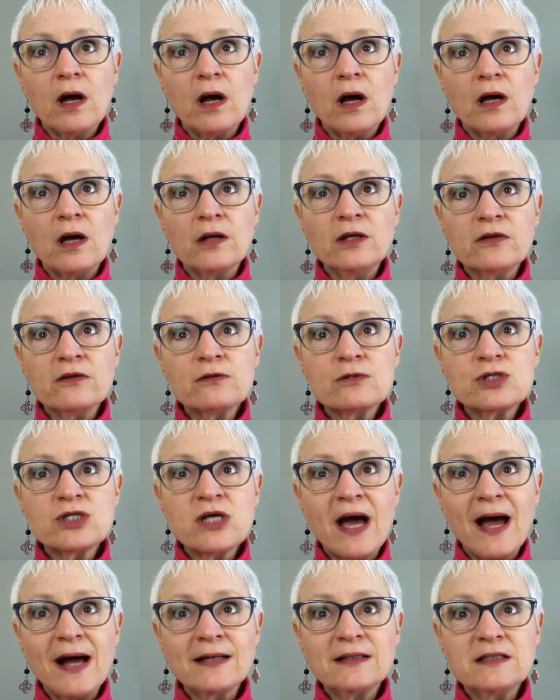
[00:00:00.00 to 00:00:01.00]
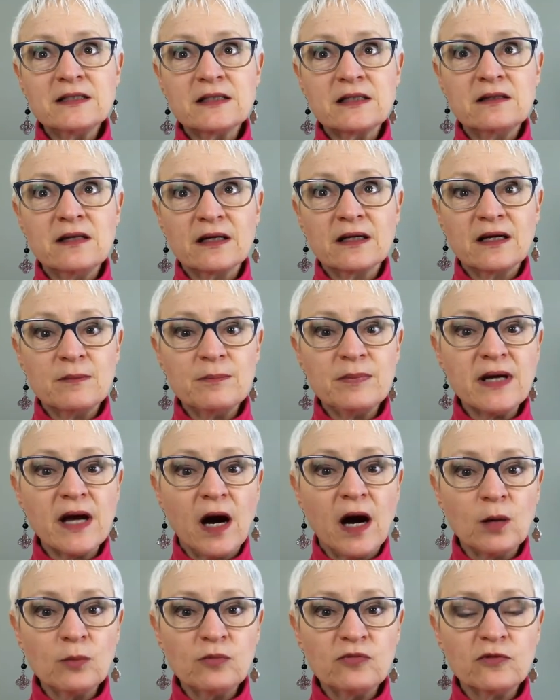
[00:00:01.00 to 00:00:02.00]
another tactic that can be
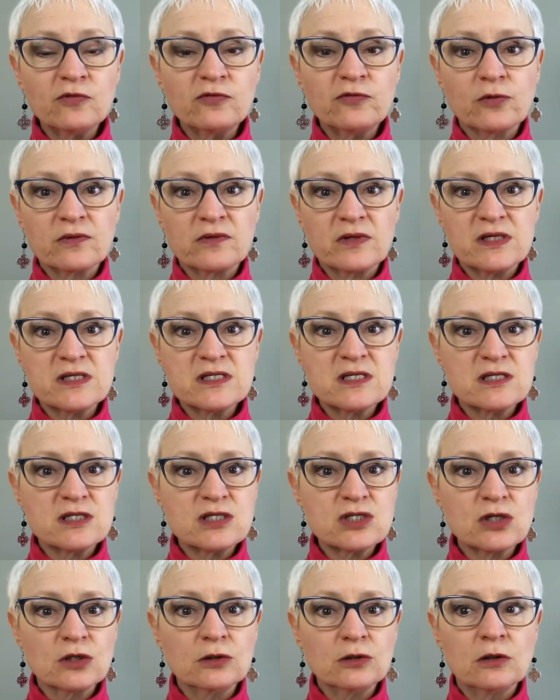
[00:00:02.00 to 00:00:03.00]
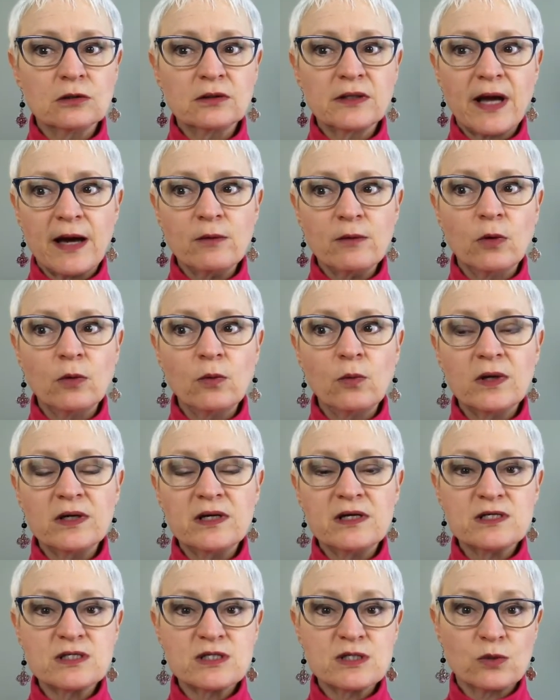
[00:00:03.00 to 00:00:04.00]
helpful for this is to look at, well, what
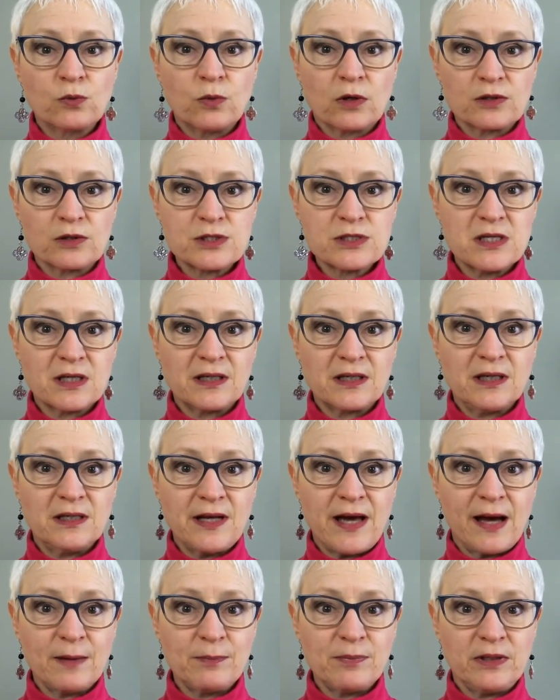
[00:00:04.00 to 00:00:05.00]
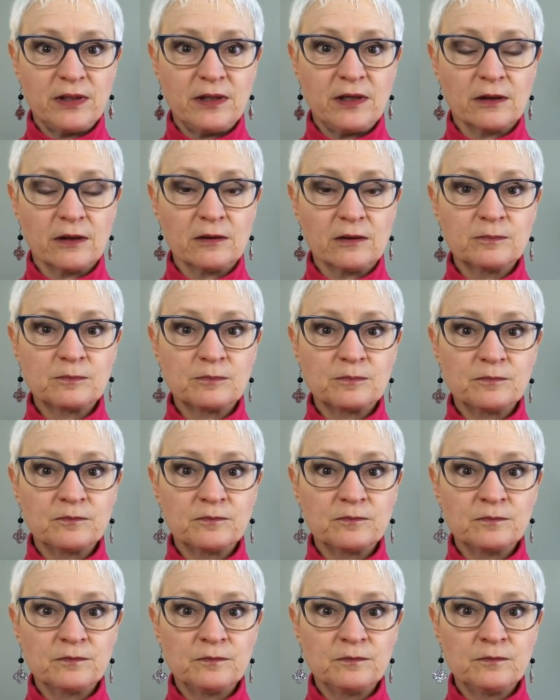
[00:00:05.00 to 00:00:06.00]
is the worst that can happen here?
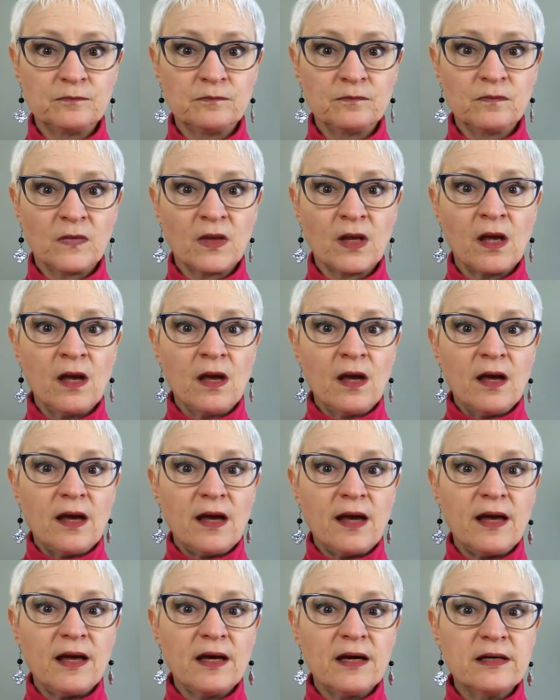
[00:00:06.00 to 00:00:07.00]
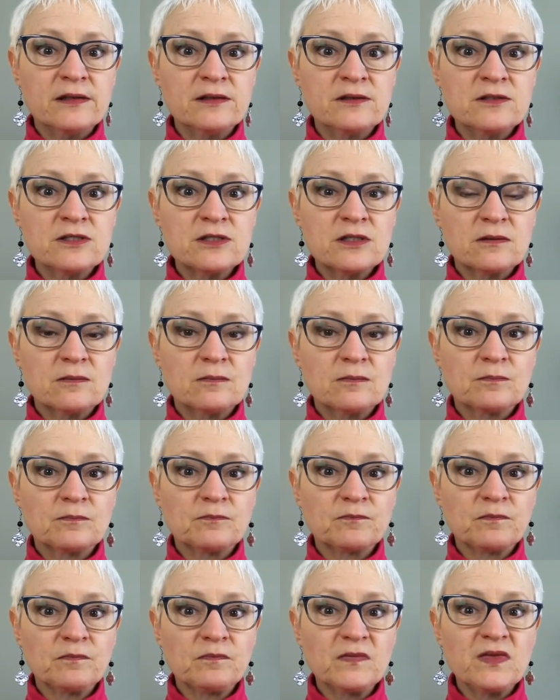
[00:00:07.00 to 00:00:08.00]
And
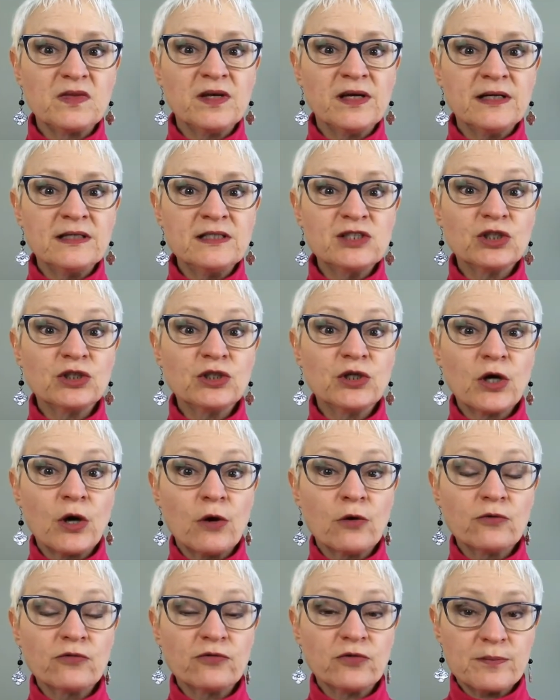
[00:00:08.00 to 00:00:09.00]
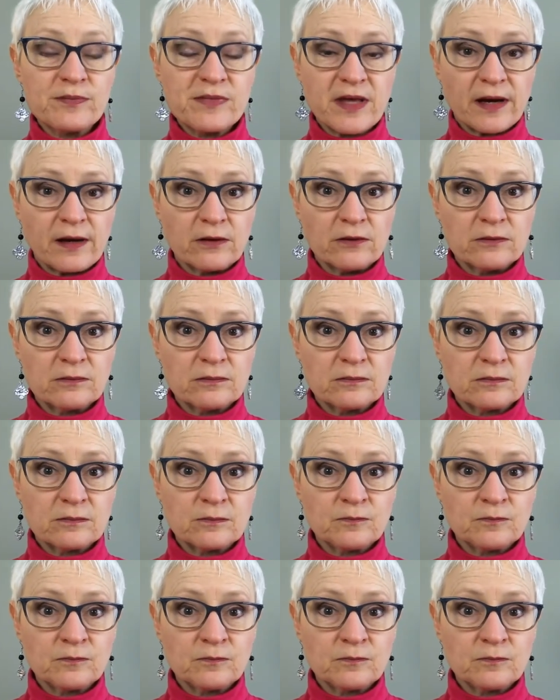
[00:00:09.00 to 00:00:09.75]
then to go from there.